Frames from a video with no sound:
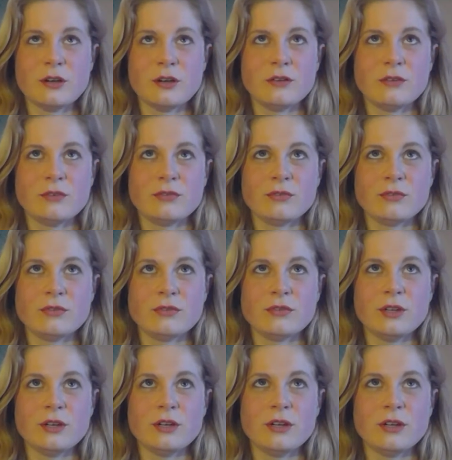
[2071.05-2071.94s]
of
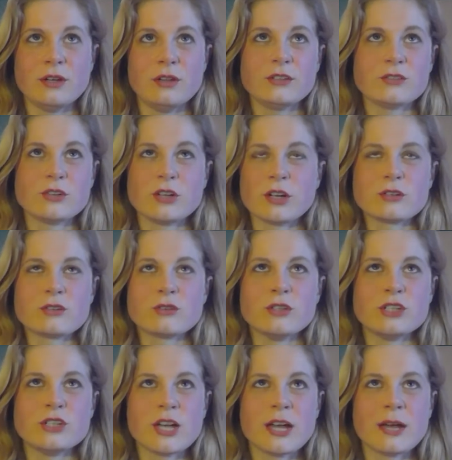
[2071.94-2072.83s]

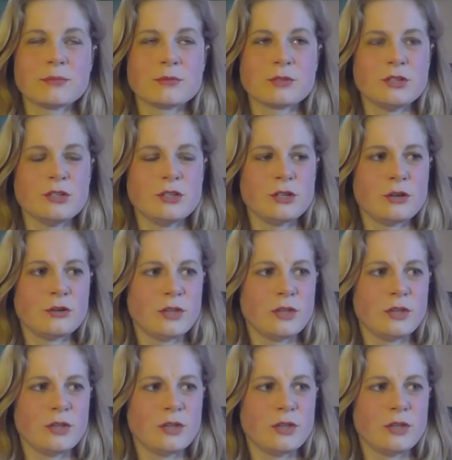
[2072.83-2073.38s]
introductory chapter,